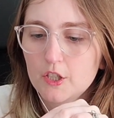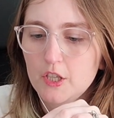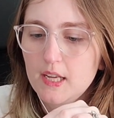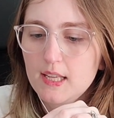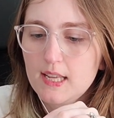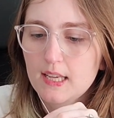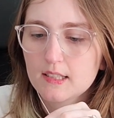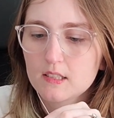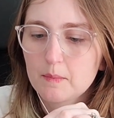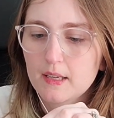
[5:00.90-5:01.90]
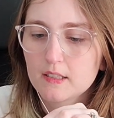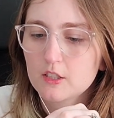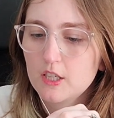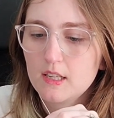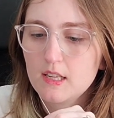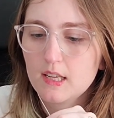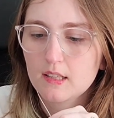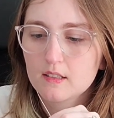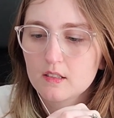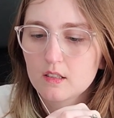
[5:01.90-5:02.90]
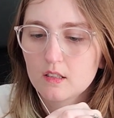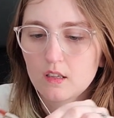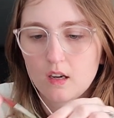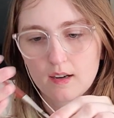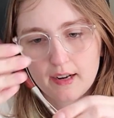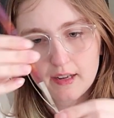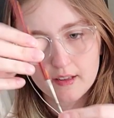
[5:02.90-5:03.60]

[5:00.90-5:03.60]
shaky hands, man, shaky hands. All right,